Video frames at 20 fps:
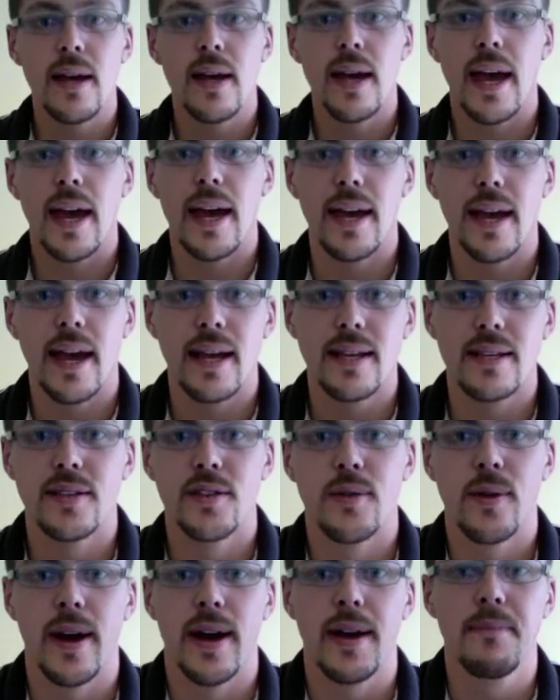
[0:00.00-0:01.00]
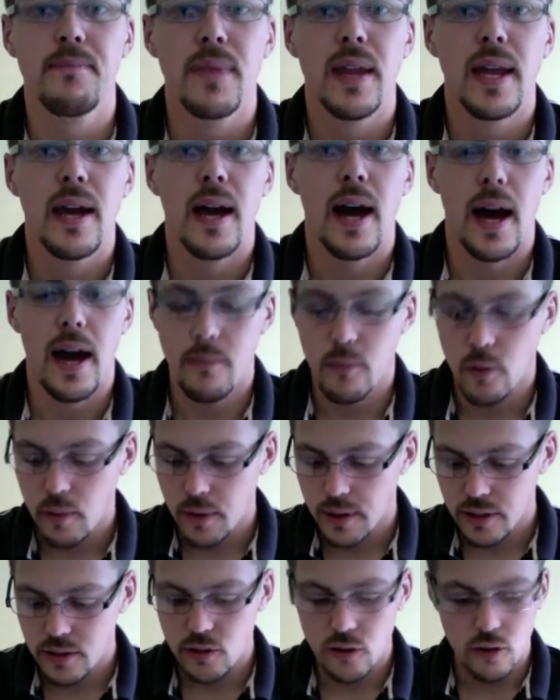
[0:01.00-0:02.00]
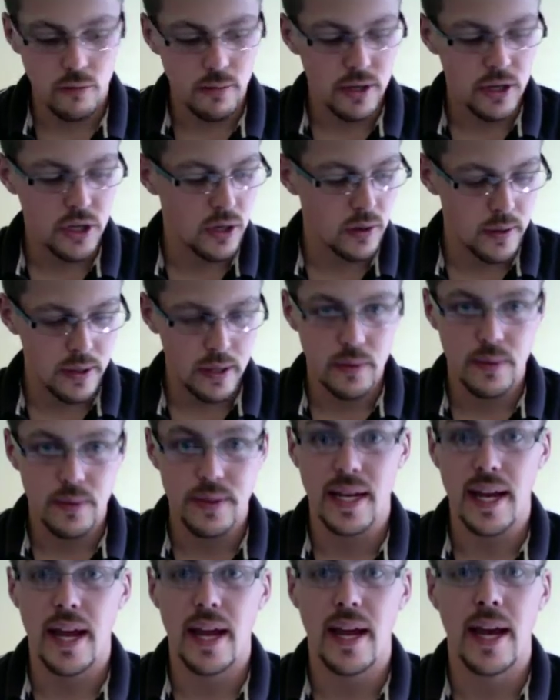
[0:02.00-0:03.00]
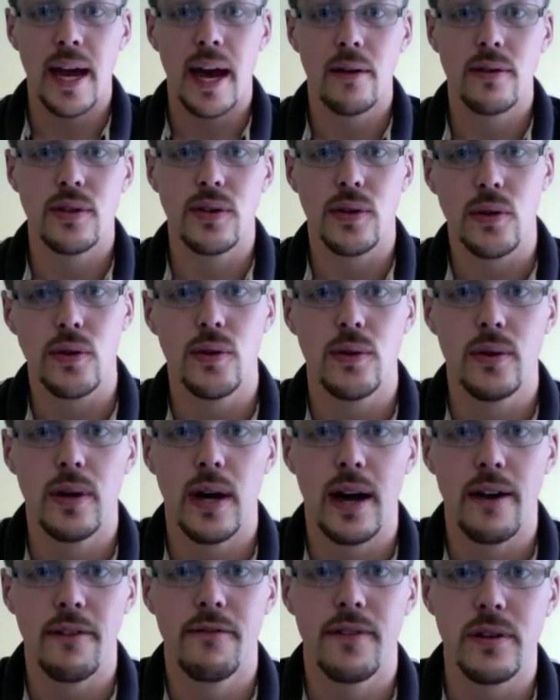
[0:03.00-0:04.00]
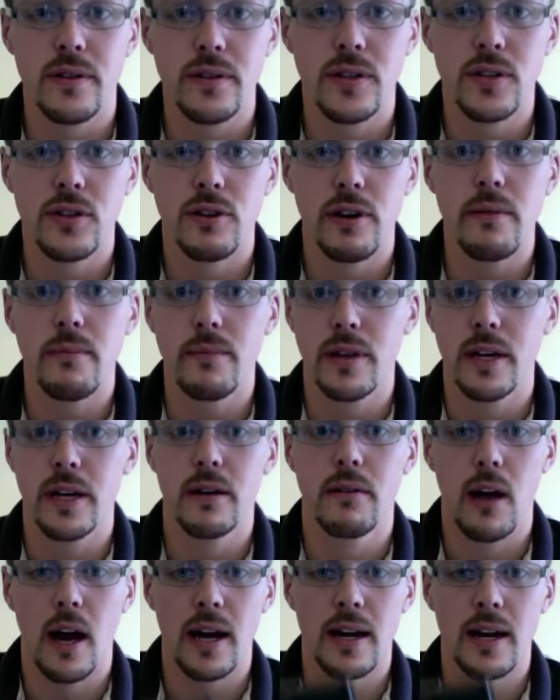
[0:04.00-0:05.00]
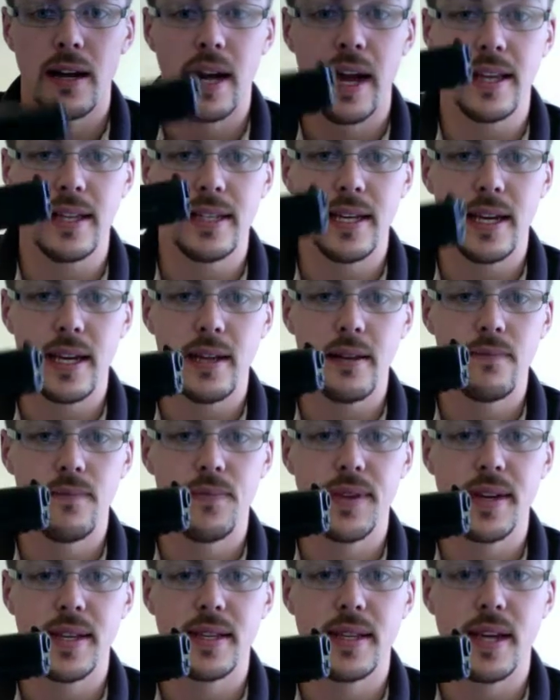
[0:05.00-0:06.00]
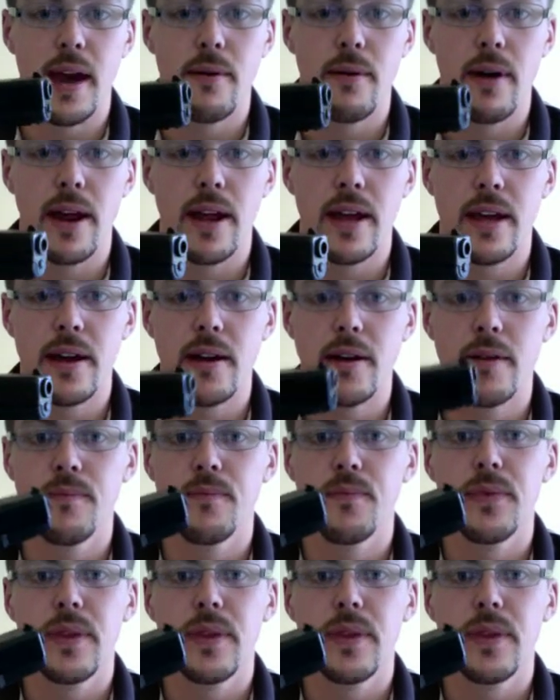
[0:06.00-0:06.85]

Hey guys, it's Craig. I'm going to be showing you today how to field strip the Glock 19, this guy right here.